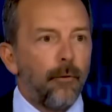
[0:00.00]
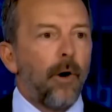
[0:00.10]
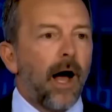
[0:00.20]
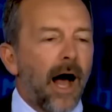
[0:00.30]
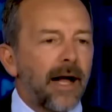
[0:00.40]

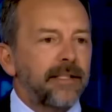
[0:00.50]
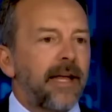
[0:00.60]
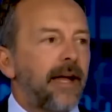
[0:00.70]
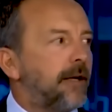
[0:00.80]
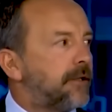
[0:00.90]
What Hock
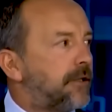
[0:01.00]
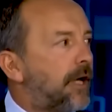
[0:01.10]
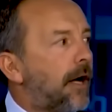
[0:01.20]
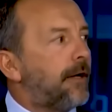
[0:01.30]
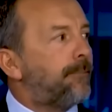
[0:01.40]
Tan has
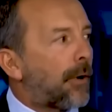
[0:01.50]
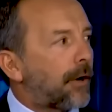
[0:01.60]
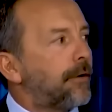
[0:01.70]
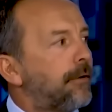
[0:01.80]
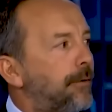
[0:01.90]
done
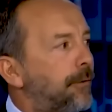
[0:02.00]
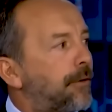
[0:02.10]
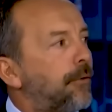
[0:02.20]
partnering with